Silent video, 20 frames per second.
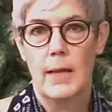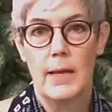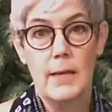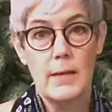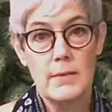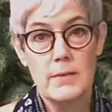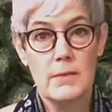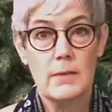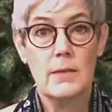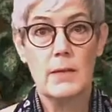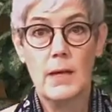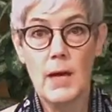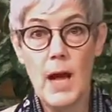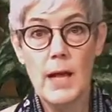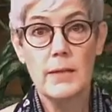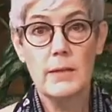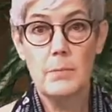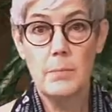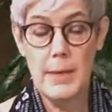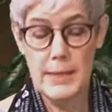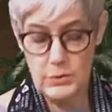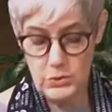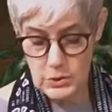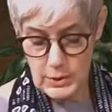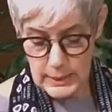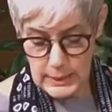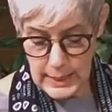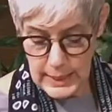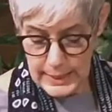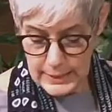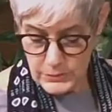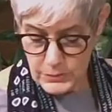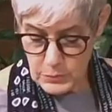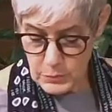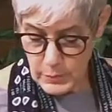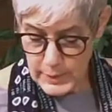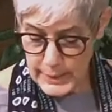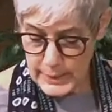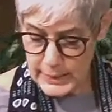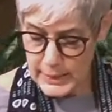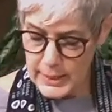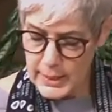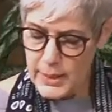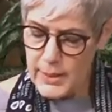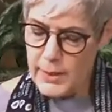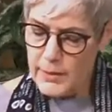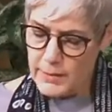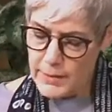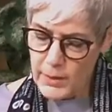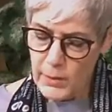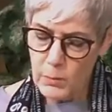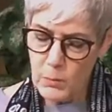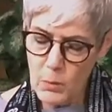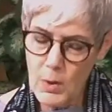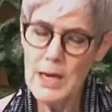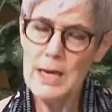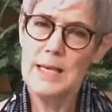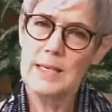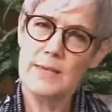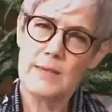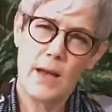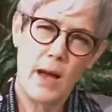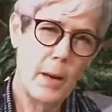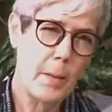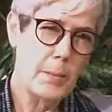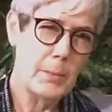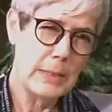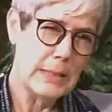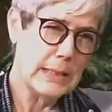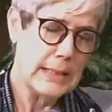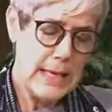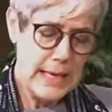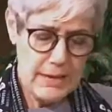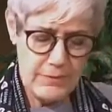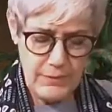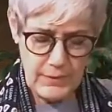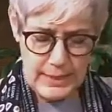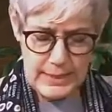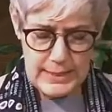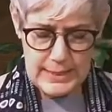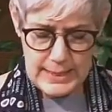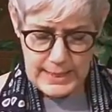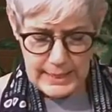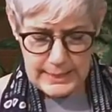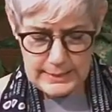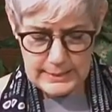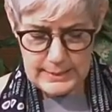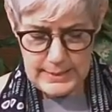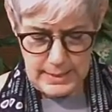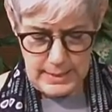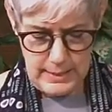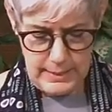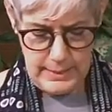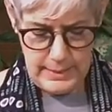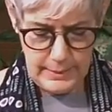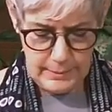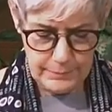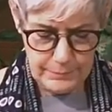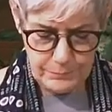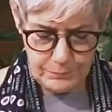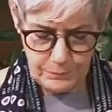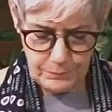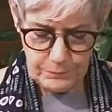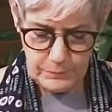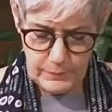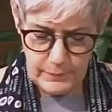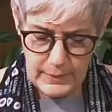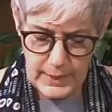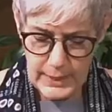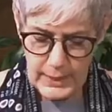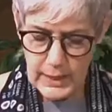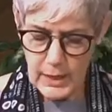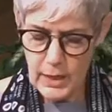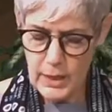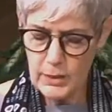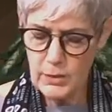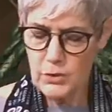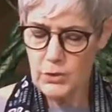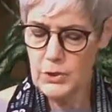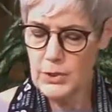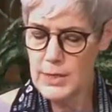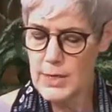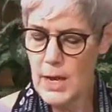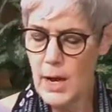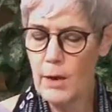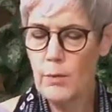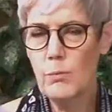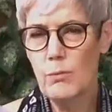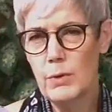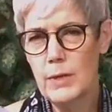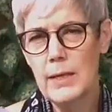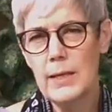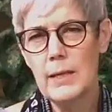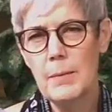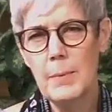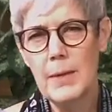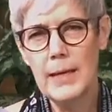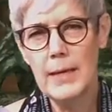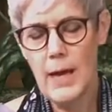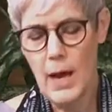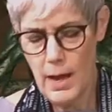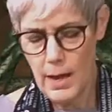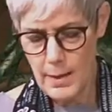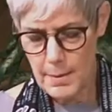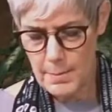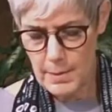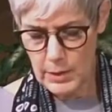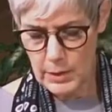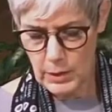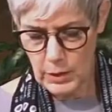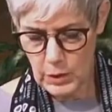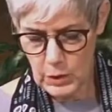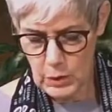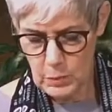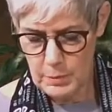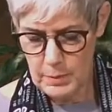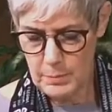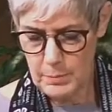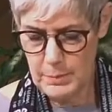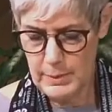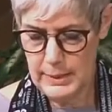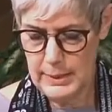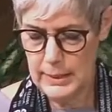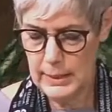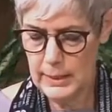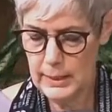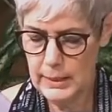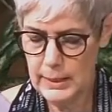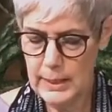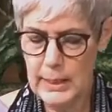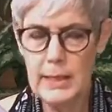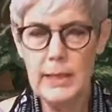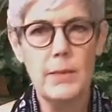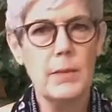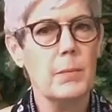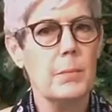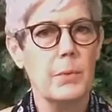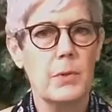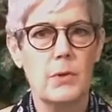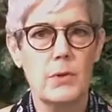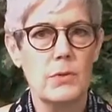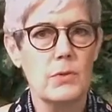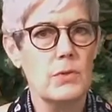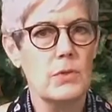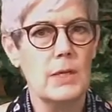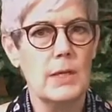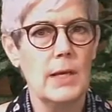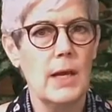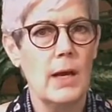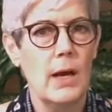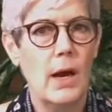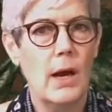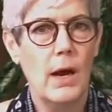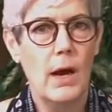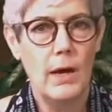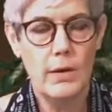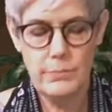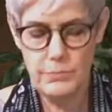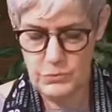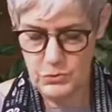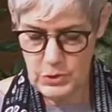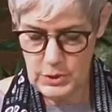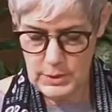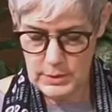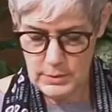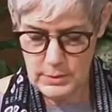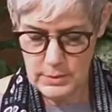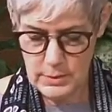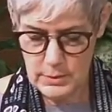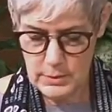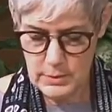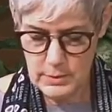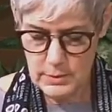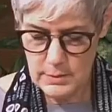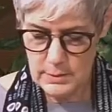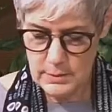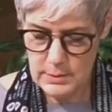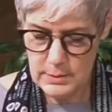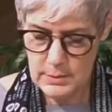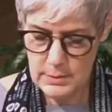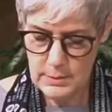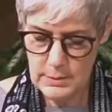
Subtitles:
And as Colin mentioned last week, there was a belief in that time that God could not really become a human being in the person of Jesus.